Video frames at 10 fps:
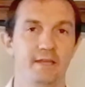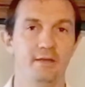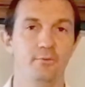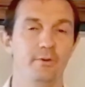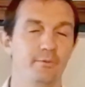
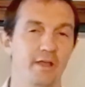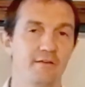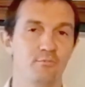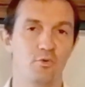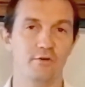Okay, we
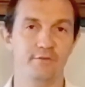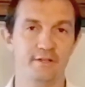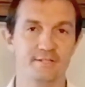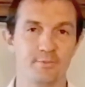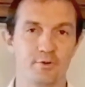have more
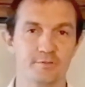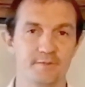advanced models,